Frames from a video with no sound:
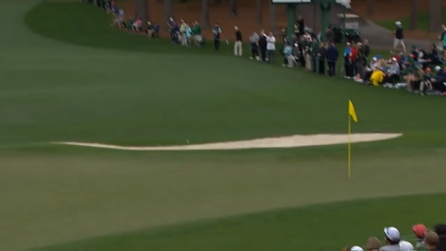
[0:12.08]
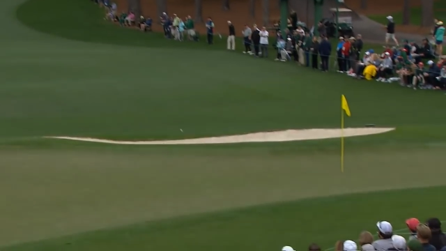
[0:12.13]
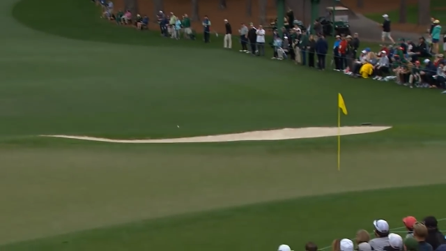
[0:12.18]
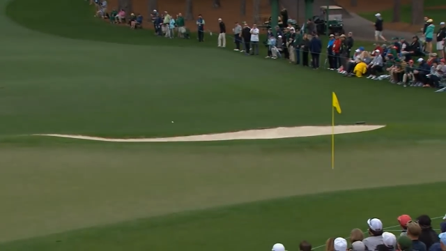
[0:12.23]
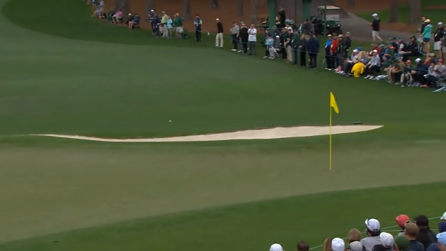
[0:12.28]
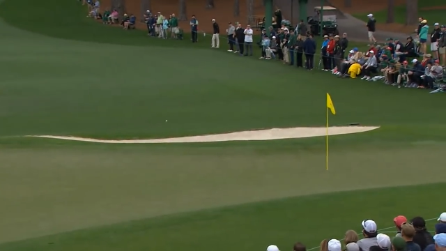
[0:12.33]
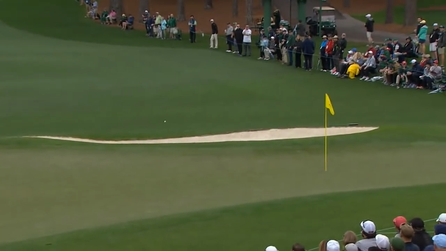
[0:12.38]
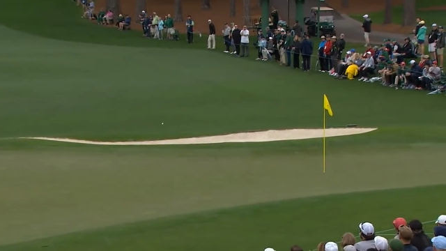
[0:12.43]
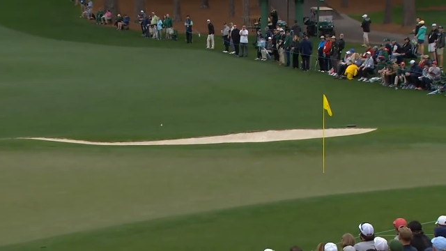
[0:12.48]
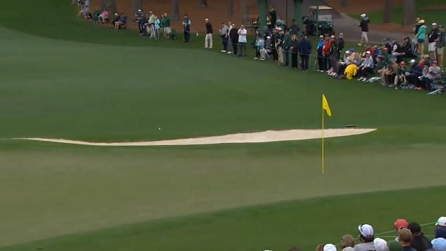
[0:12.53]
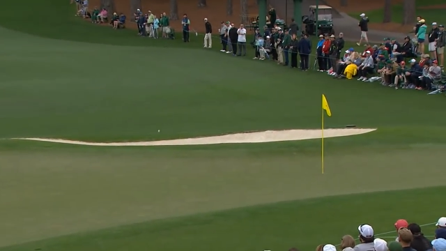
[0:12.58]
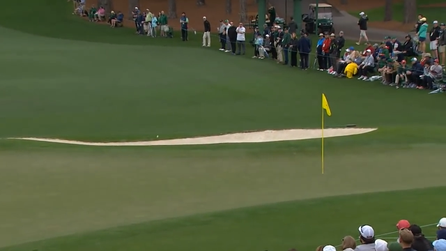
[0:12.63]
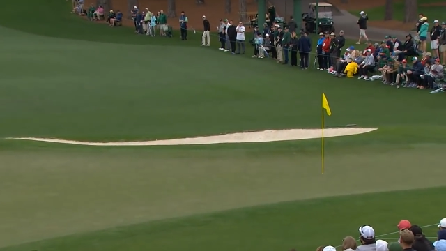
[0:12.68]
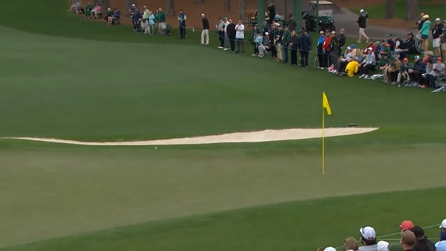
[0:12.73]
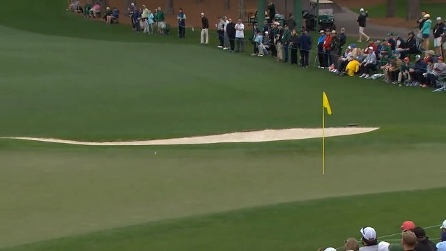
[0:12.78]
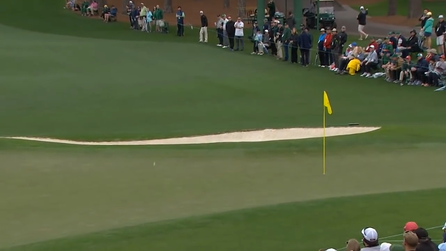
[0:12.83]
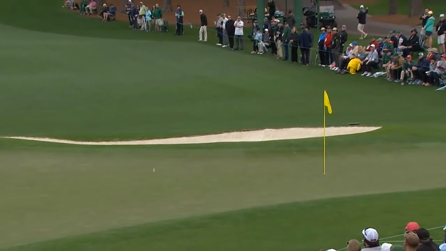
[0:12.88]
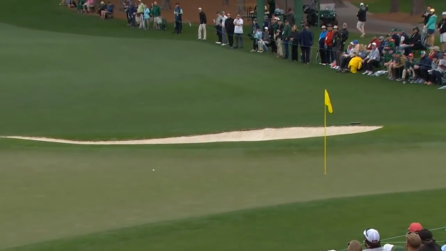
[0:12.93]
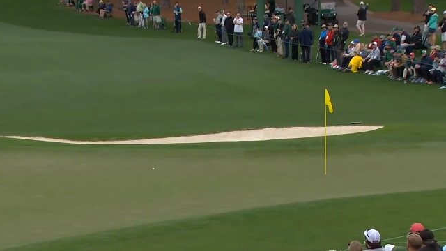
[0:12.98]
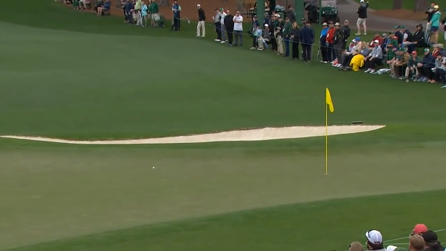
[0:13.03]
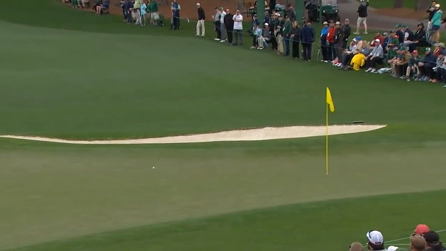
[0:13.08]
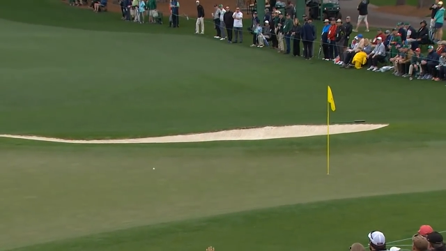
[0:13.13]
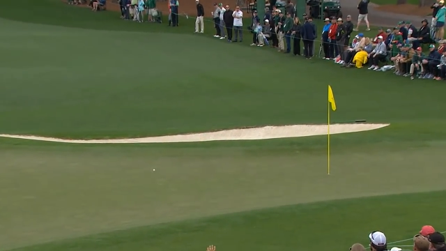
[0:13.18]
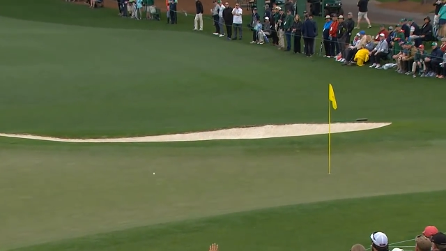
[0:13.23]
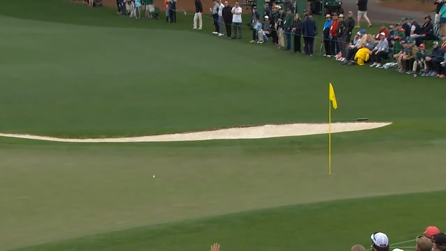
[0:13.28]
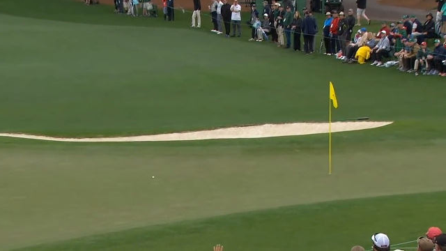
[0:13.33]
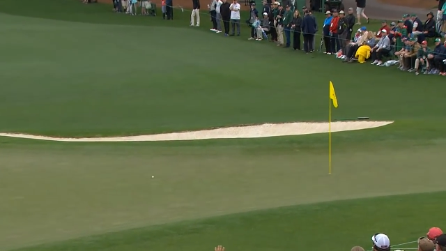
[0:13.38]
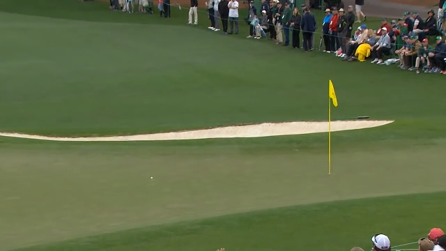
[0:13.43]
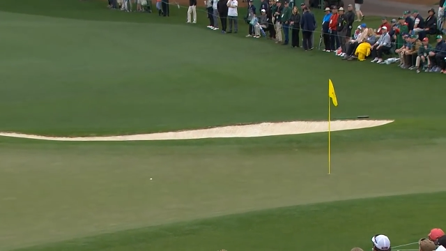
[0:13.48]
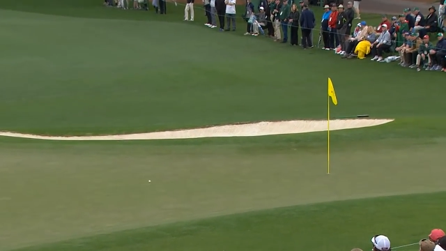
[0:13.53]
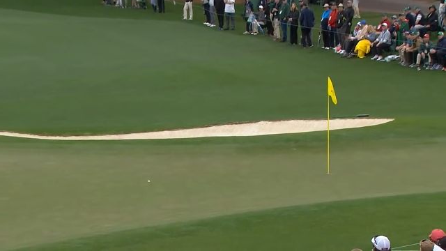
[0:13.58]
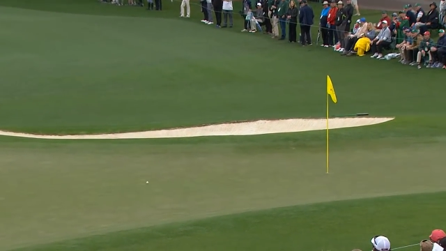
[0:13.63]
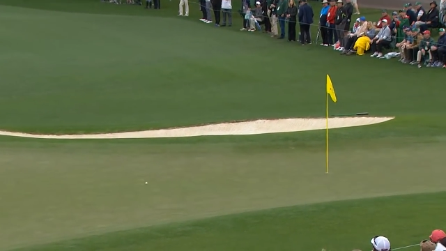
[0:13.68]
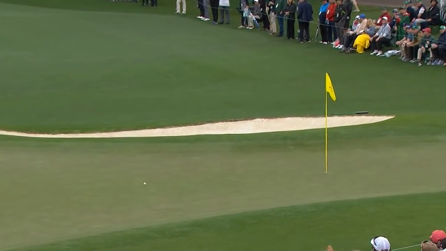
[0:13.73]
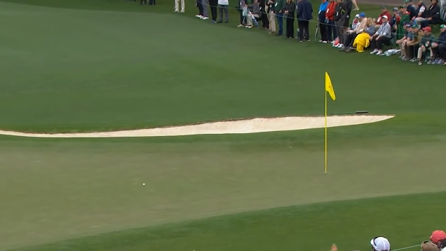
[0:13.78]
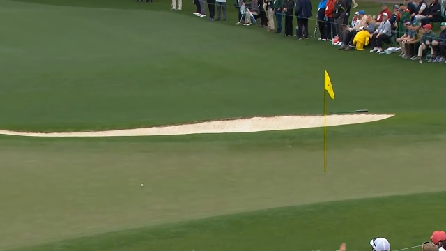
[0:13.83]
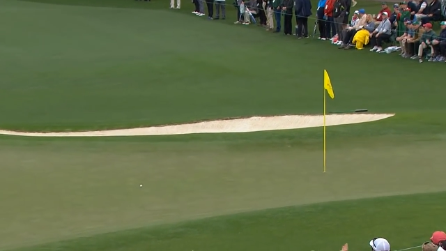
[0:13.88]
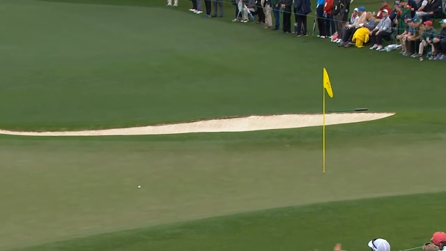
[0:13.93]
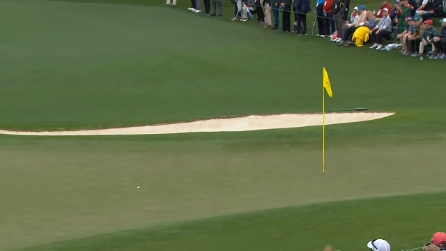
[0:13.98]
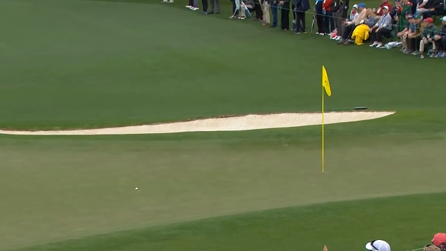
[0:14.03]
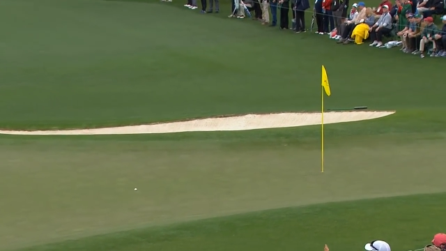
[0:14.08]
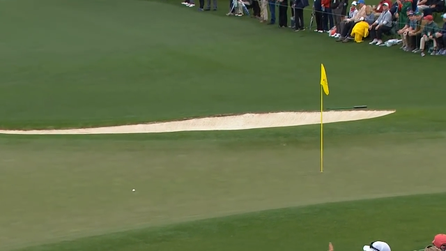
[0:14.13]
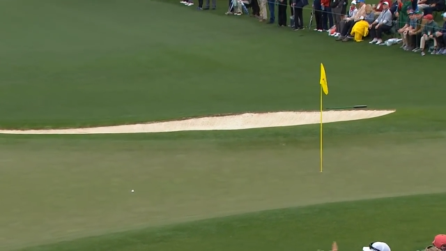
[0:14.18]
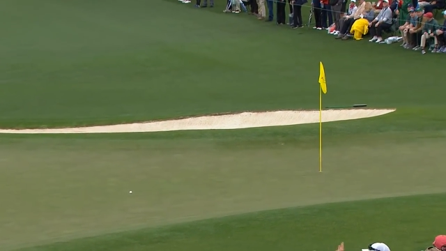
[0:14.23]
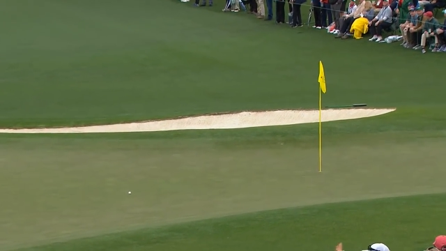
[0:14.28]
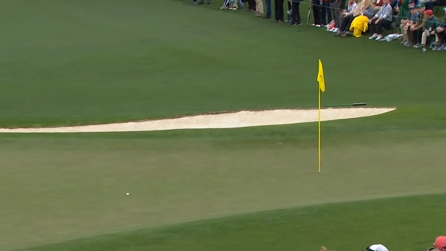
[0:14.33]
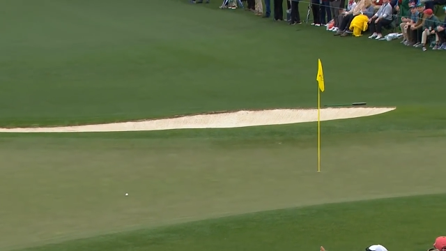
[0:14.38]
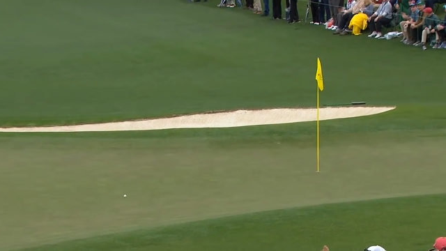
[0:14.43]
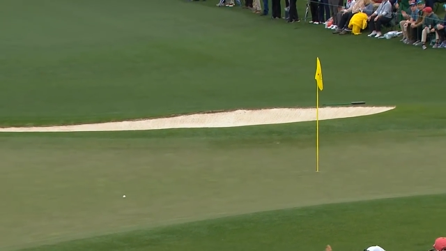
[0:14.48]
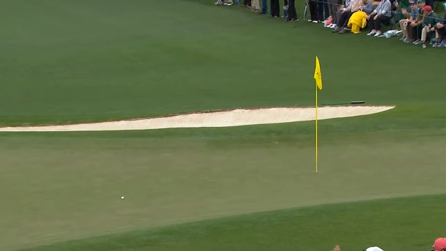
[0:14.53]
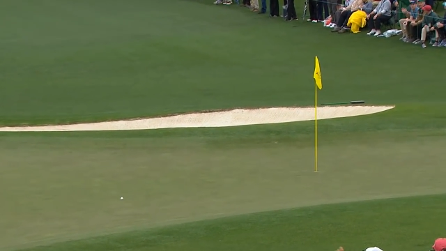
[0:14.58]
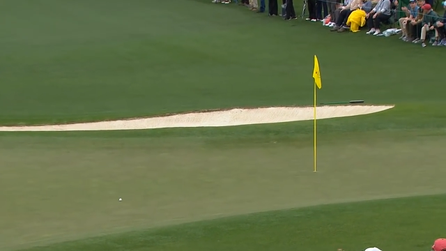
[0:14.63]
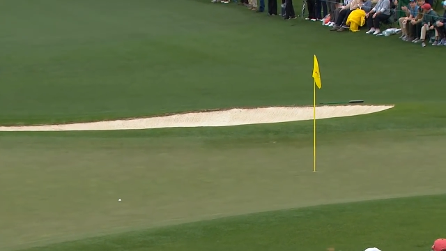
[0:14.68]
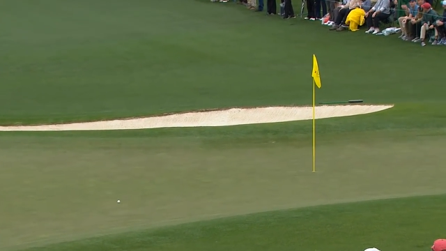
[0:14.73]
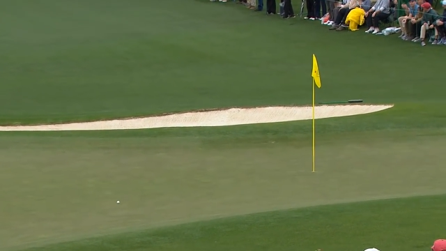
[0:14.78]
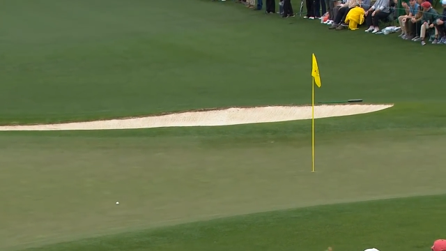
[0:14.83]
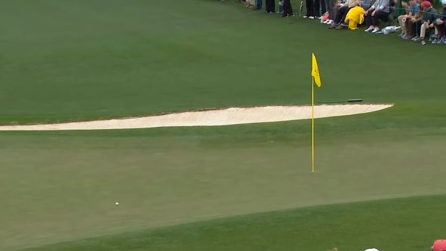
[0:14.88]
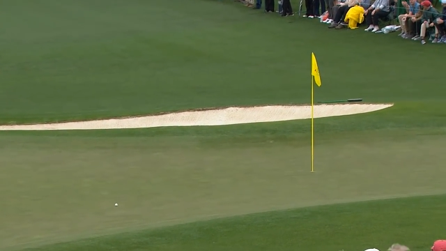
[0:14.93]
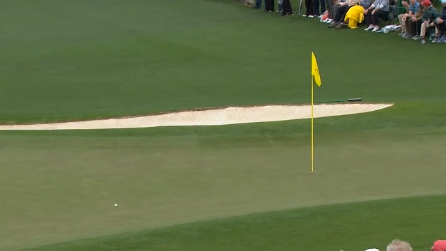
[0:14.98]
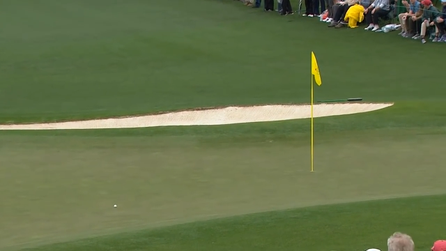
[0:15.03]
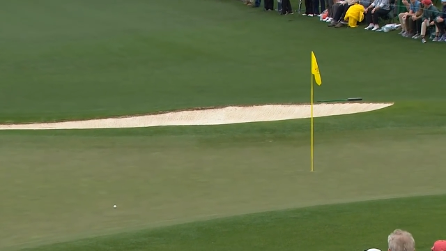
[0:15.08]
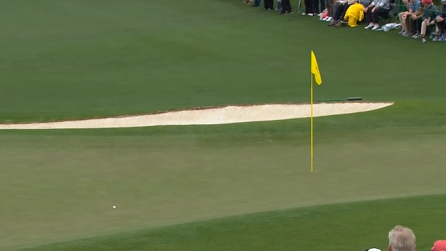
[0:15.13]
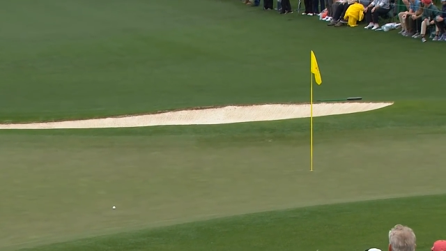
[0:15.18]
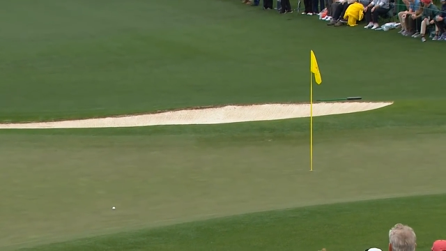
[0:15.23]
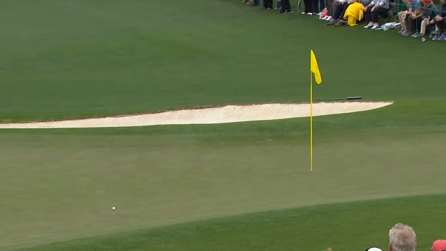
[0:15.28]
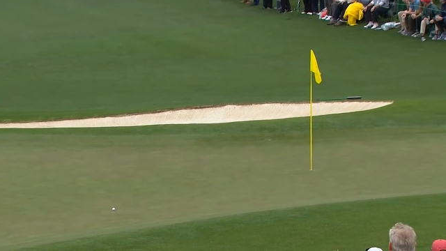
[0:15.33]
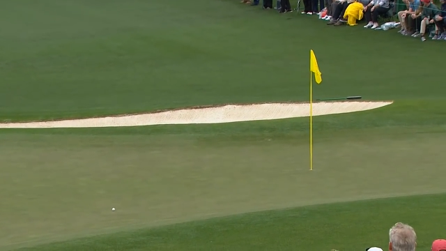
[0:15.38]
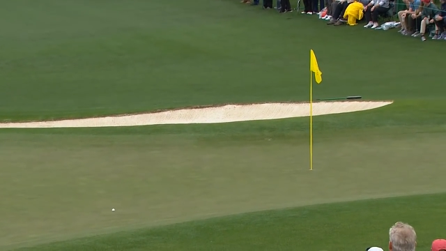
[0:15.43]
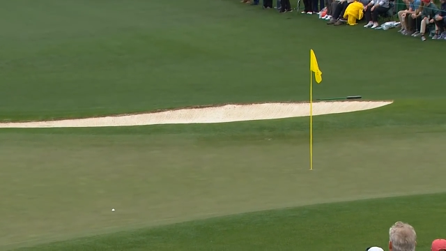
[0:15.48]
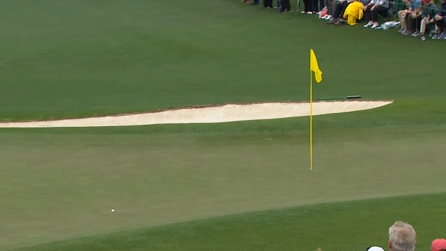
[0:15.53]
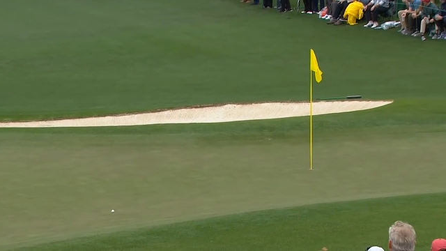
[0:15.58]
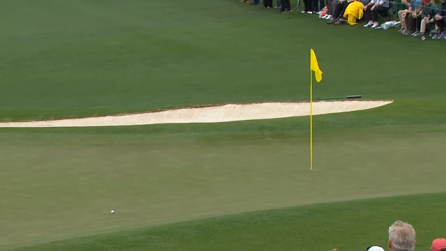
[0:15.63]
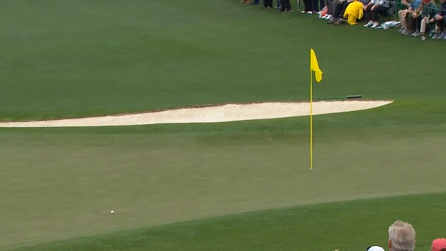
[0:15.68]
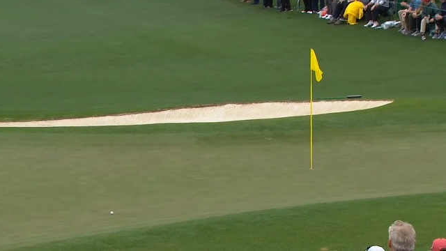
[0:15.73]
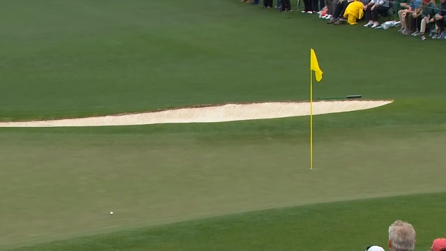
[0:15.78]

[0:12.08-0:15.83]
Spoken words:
[unreadable: no face in view]